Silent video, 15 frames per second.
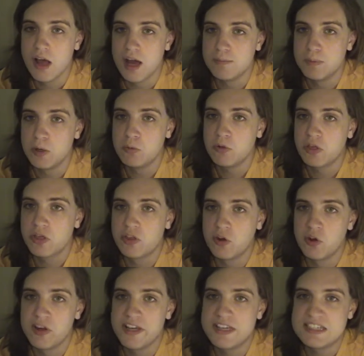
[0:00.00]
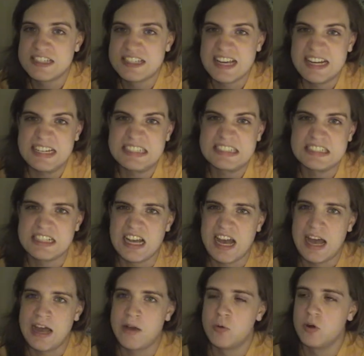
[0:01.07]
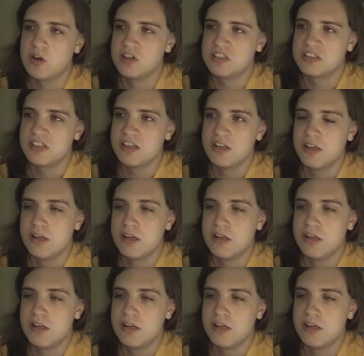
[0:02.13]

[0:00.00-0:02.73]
about 36 hours